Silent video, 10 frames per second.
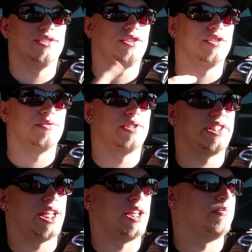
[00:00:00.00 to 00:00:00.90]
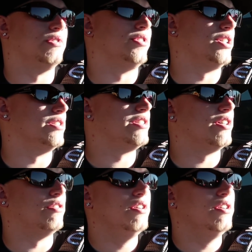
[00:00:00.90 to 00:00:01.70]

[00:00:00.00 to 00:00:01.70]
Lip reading: It just shows what a stand-up dude he is. So